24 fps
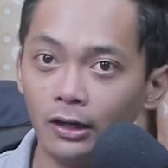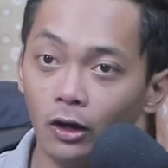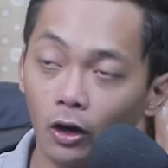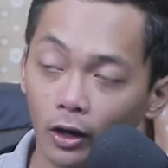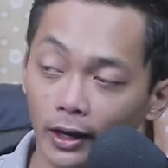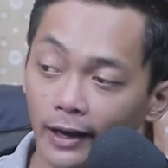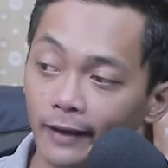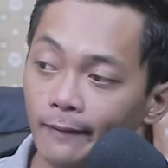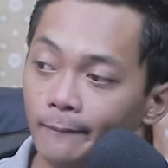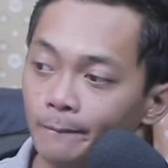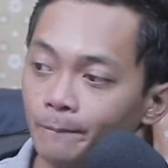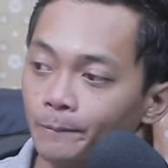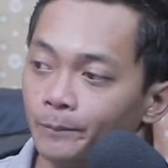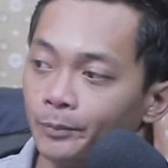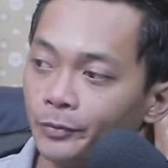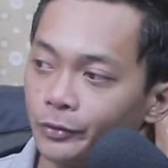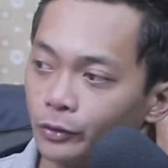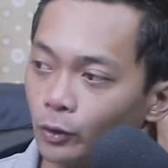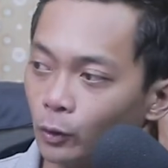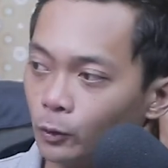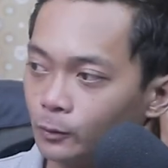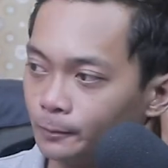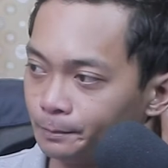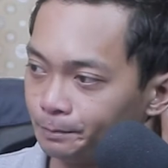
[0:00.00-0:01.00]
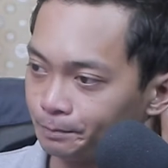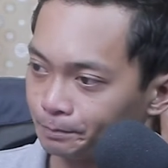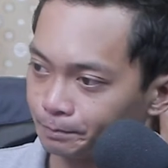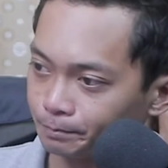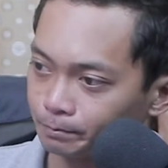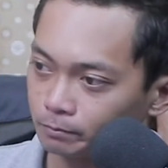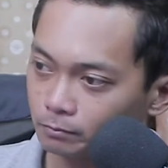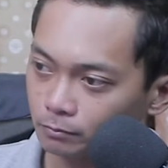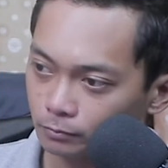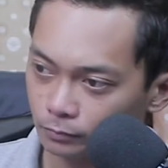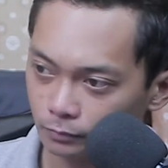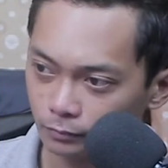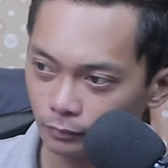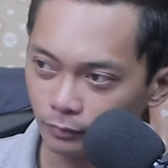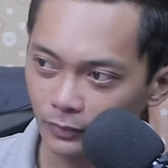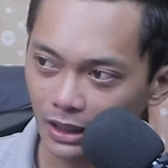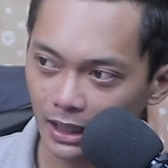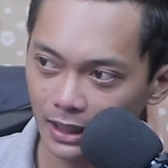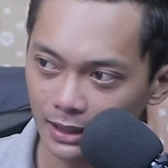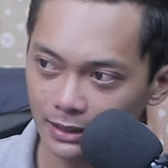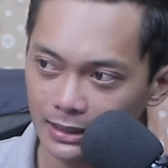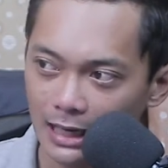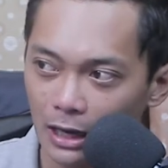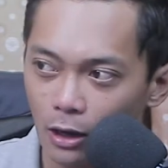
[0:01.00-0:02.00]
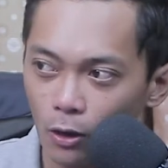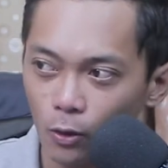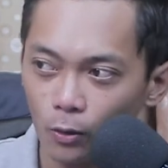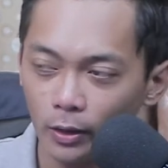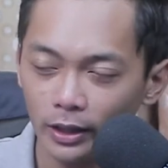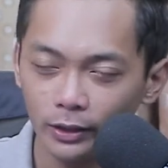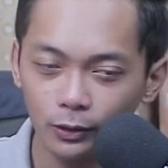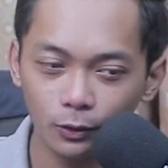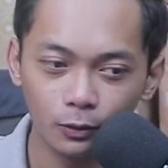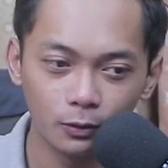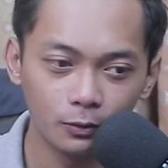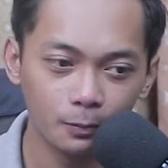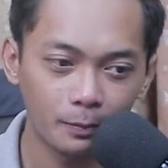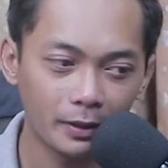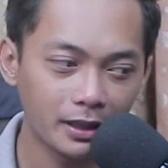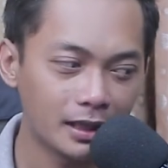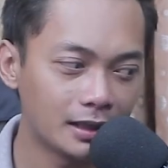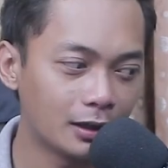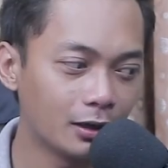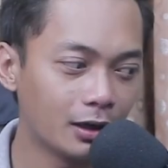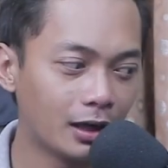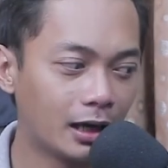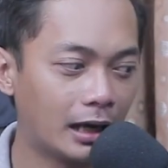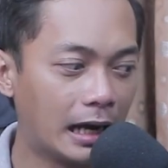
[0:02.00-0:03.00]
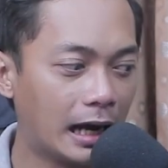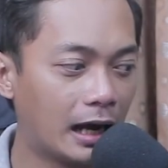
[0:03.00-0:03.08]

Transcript: Okay? So, now ito, parang